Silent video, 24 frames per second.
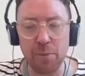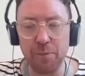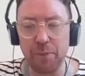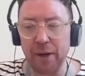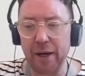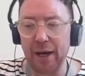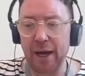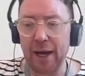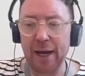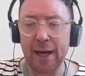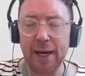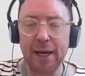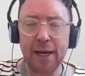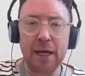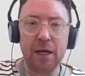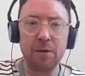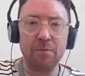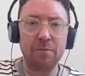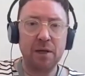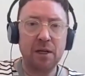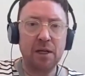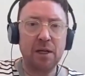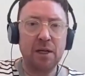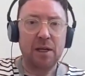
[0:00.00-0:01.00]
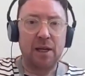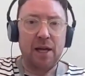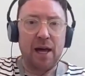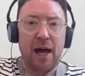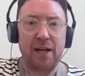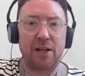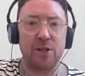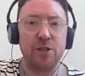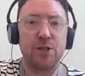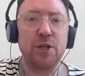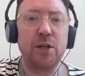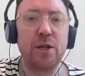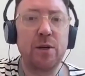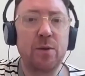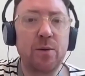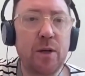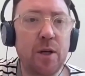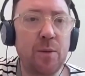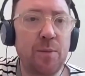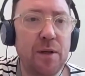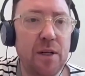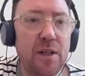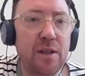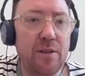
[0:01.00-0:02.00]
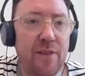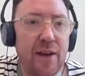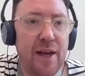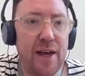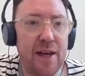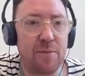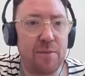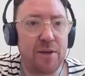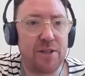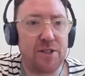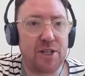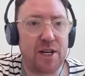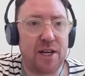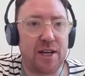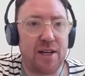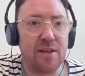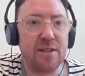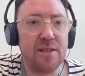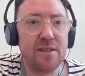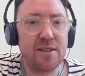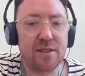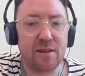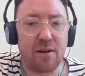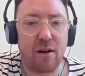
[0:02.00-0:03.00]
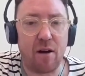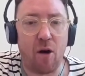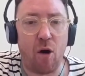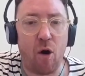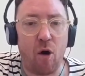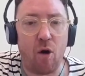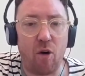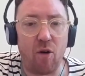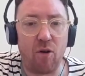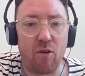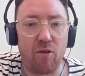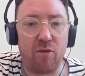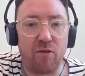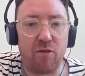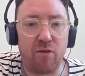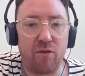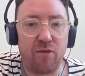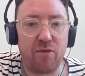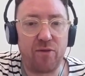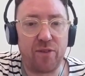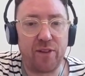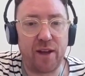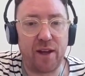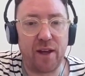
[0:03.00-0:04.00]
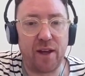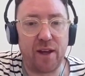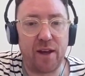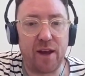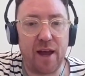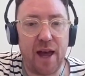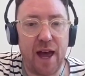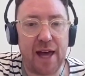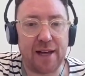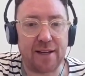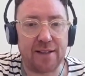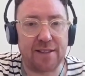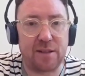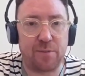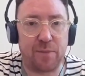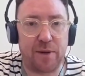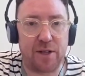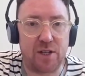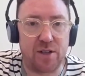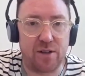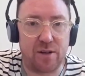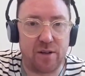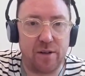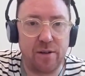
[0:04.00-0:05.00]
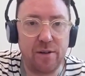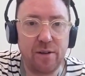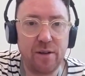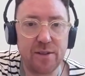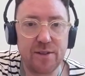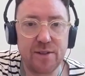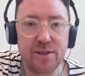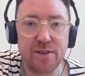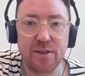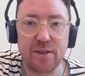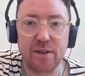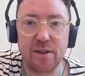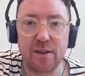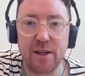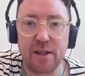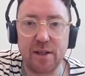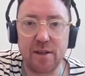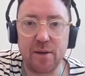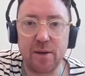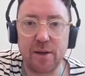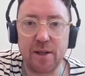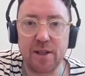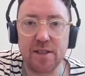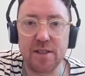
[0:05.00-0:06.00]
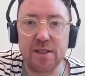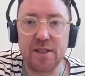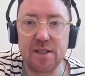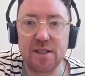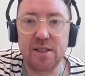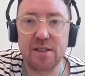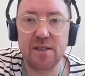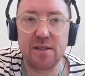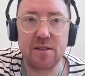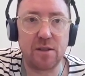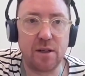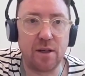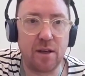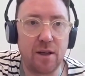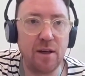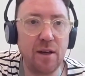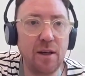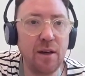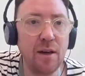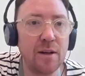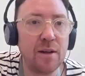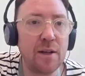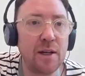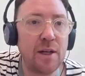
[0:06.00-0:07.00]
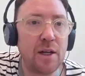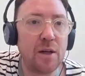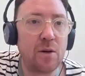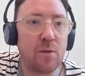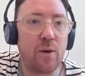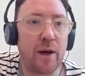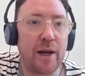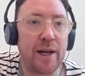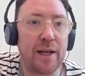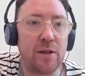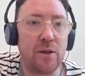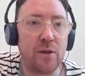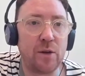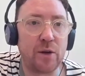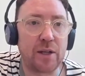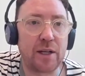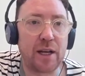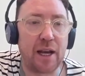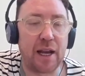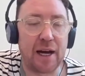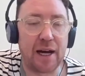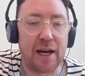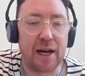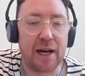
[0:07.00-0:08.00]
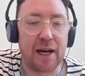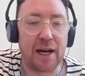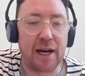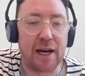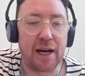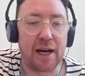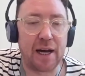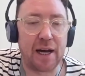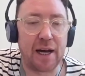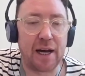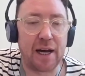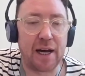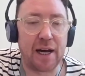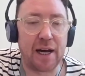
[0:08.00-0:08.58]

But I can show you a couple of images of the exhibition so that you can see what it looked like,